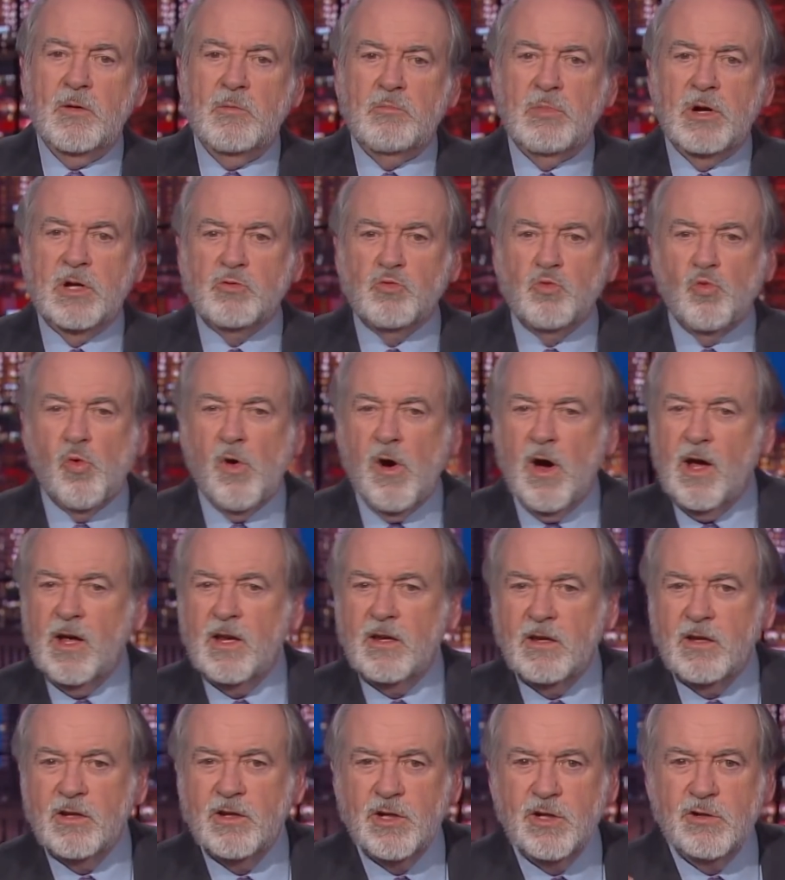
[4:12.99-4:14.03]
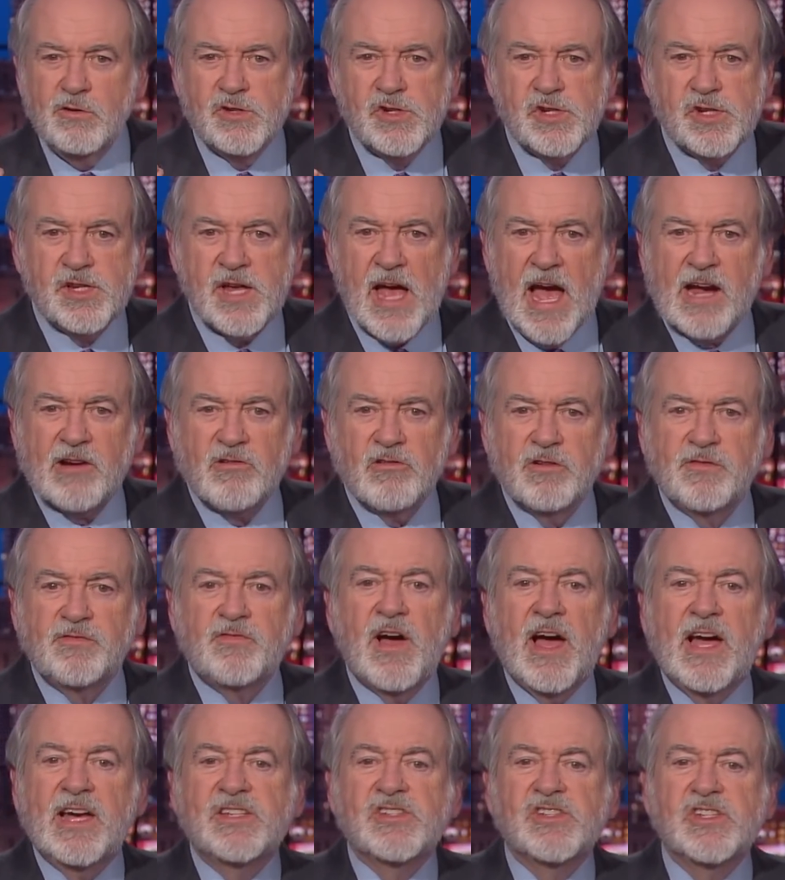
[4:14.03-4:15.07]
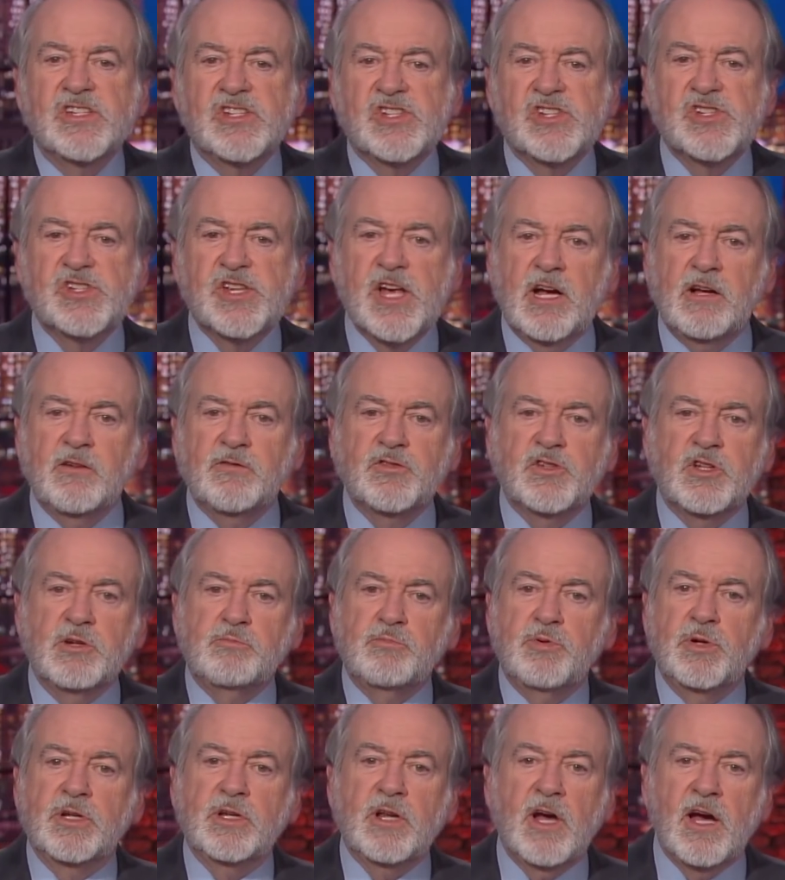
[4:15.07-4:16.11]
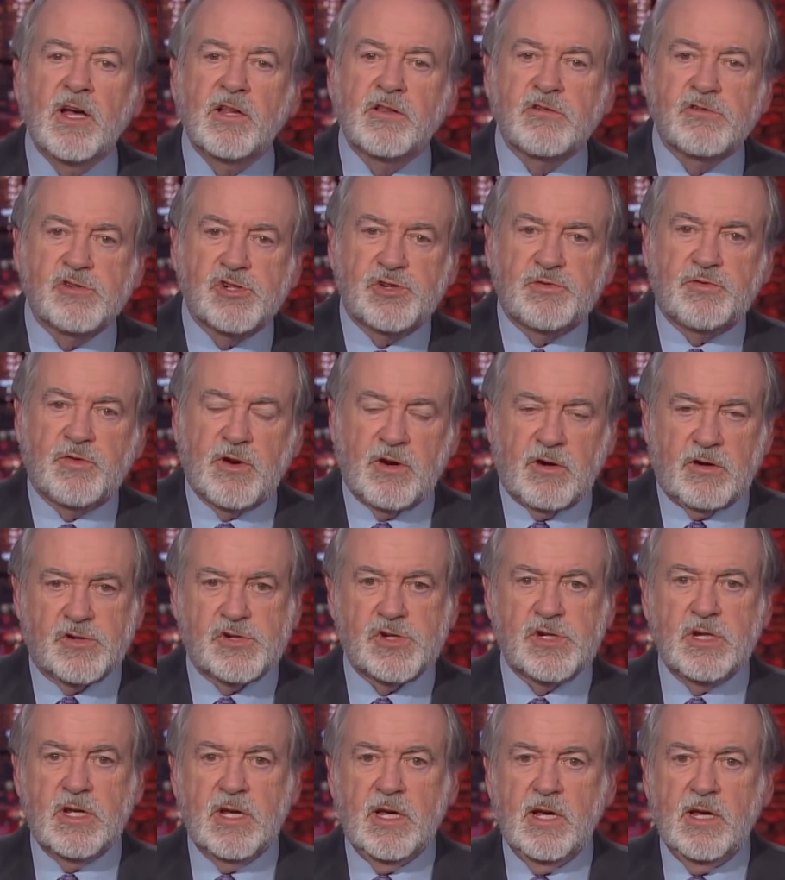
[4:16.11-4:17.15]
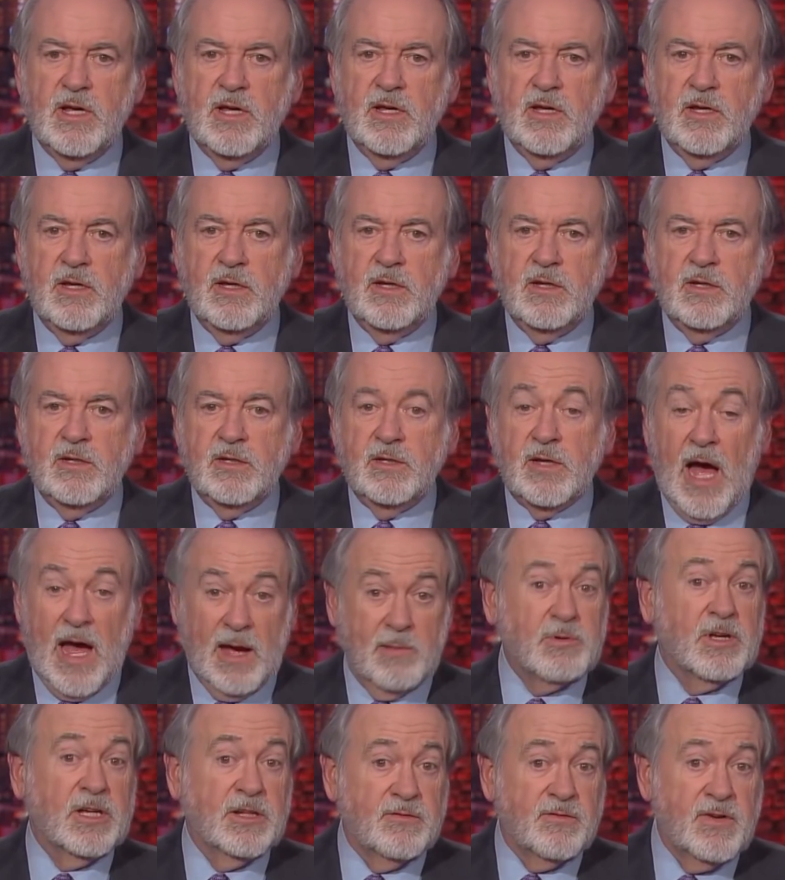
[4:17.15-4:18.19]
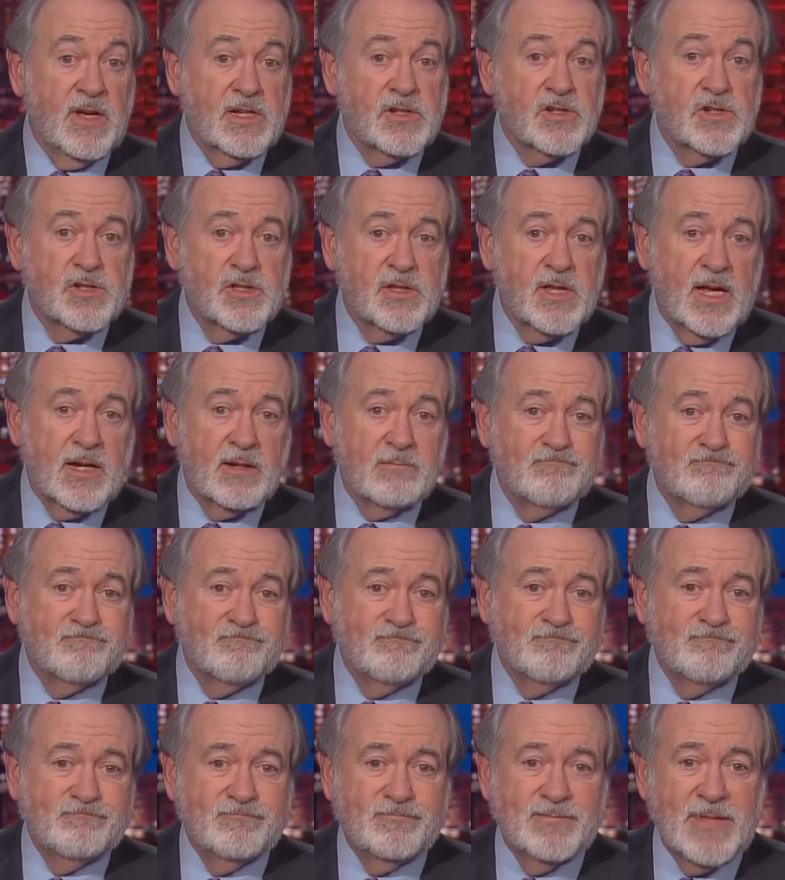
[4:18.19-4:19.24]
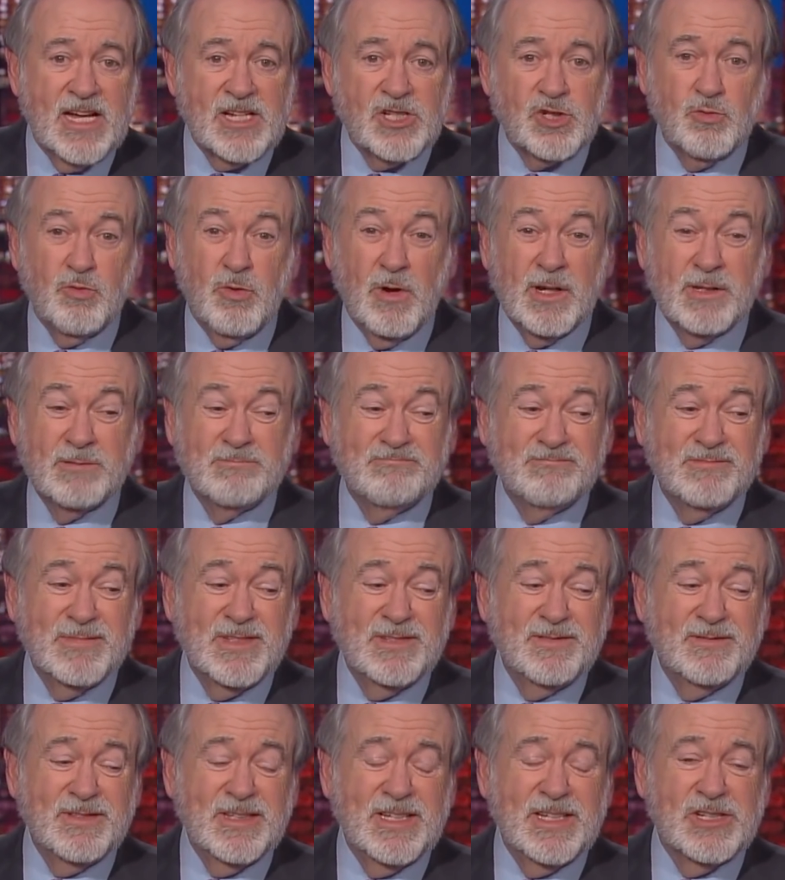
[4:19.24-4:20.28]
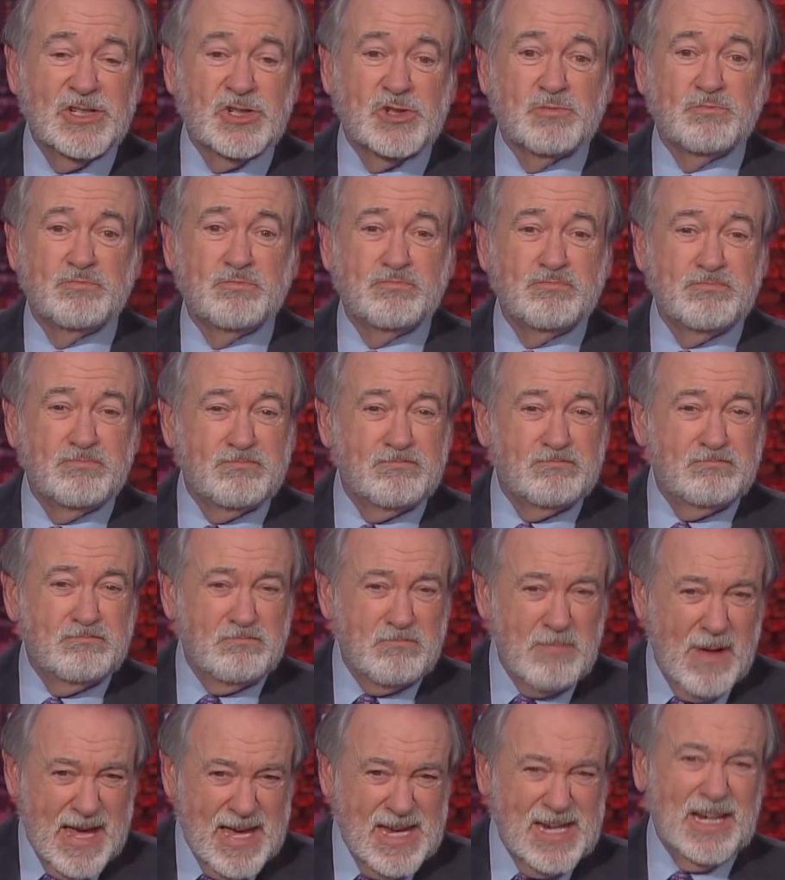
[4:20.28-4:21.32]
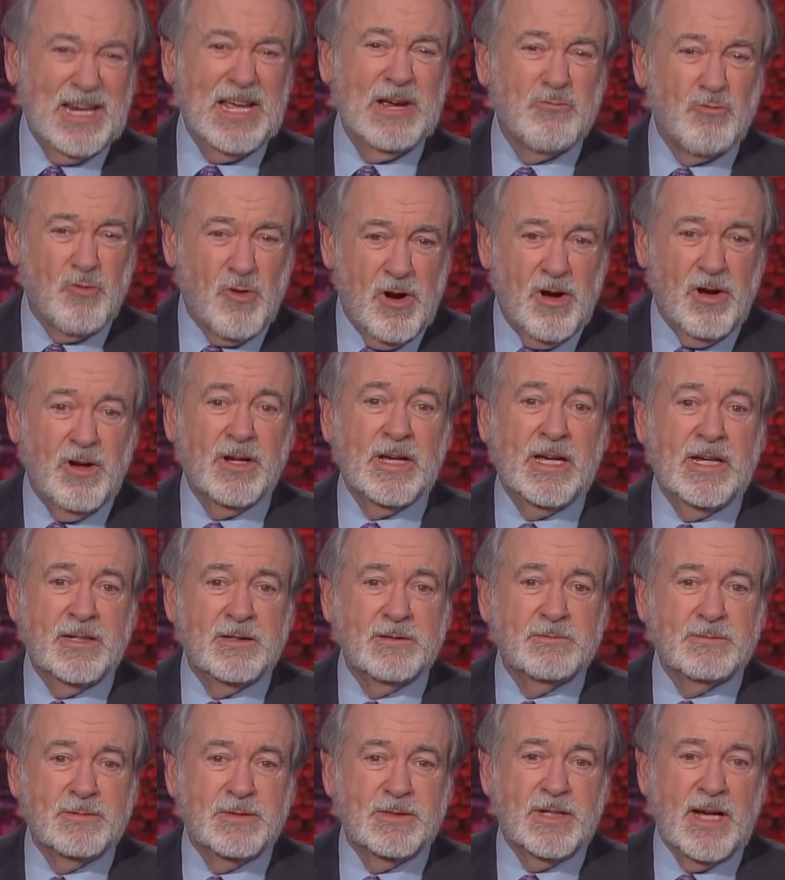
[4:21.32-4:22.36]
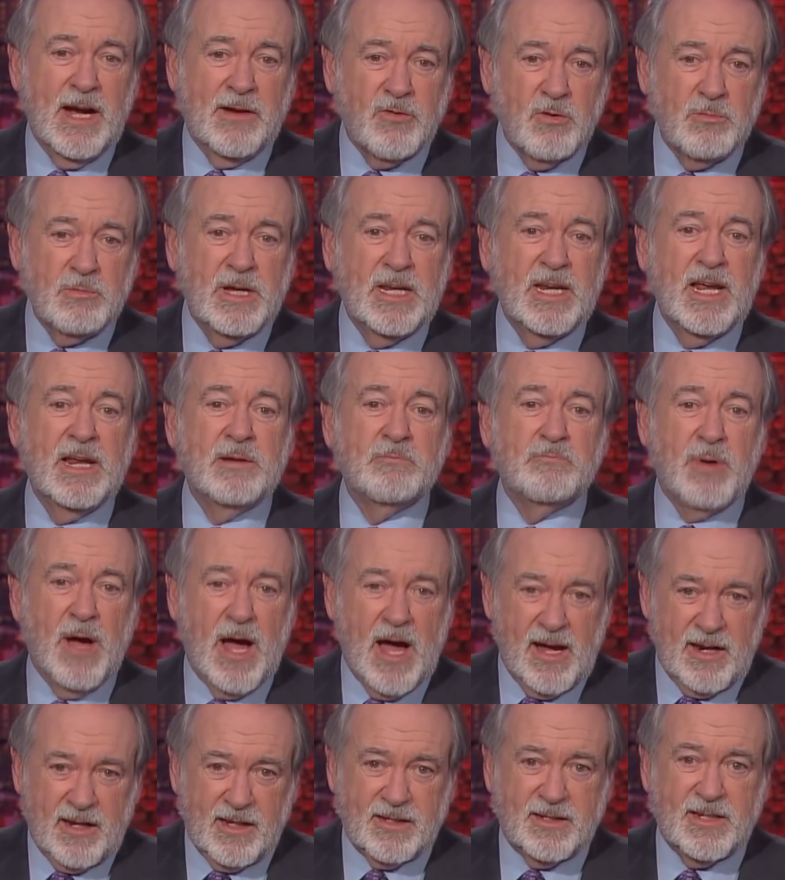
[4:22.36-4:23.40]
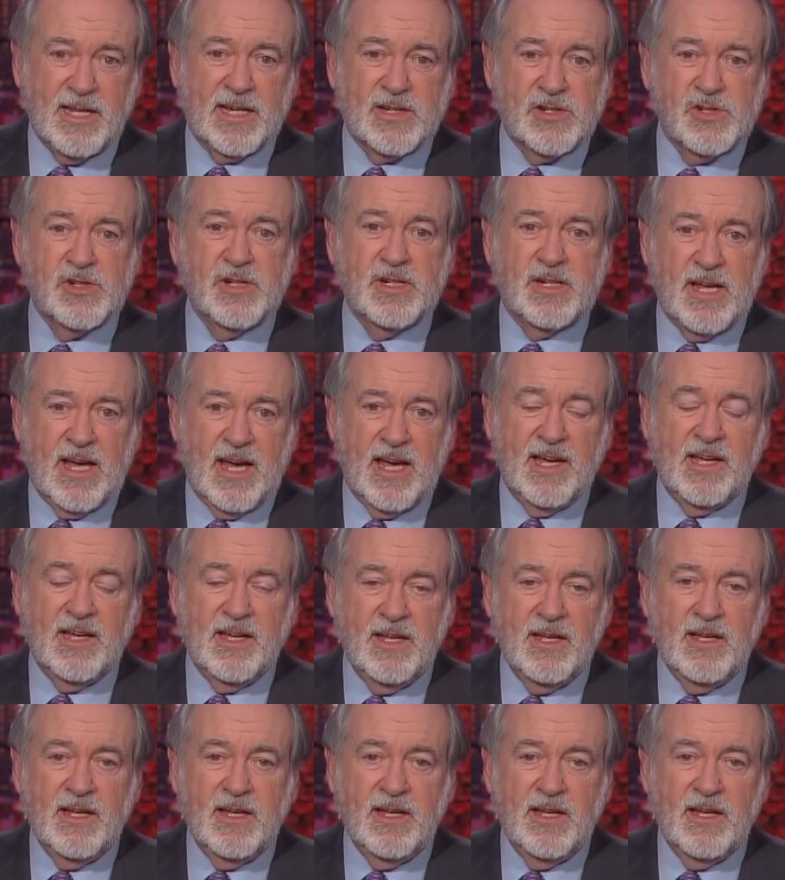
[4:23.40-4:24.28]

but one who sacrifices self to put others first. I'm convinced that that's what is mainly wrong in government and politics today.